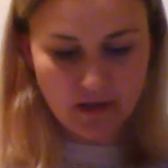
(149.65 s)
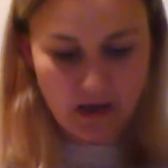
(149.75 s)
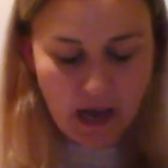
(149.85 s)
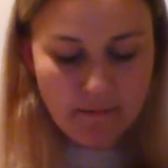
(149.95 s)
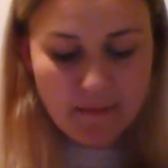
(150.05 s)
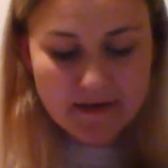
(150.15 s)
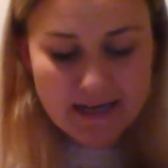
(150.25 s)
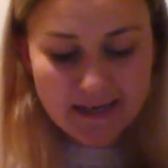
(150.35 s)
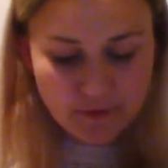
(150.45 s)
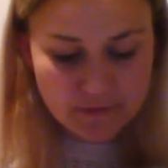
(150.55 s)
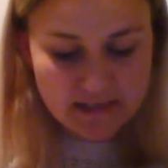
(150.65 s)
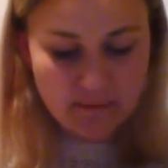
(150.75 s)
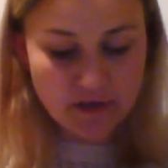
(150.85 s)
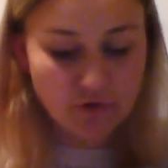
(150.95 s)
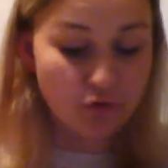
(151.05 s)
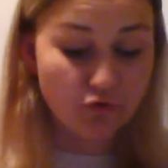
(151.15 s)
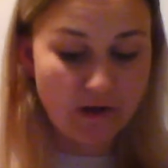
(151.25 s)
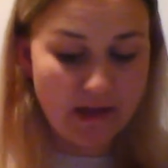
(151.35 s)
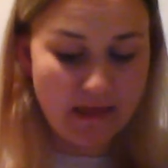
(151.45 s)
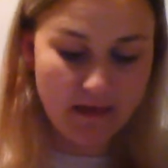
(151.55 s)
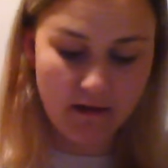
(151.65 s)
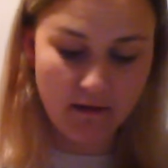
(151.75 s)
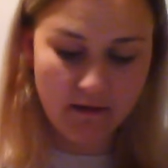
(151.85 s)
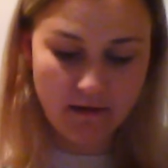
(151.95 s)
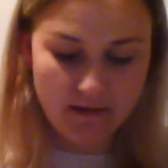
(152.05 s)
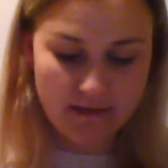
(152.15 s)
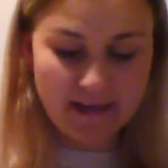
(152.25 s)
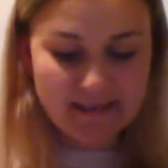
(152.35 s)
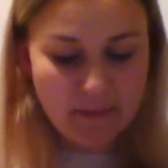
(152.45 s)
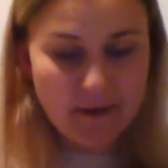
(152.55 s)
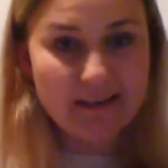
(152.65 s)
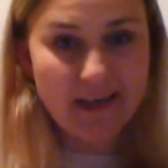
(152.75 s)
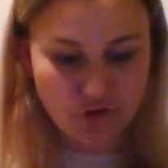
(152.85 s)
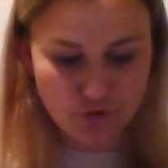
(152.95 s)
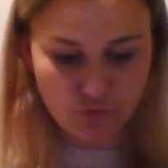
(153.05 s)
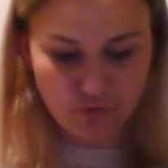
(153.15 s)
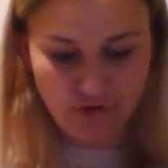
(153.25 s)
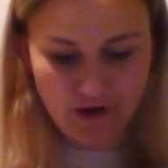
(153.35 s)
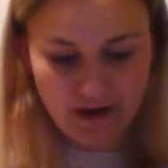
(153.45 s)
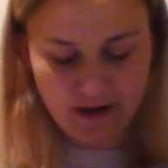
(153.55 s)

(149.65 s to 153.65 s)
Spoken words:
And Mum and Dad don't see me as ordinary either. They see me as extraordinary.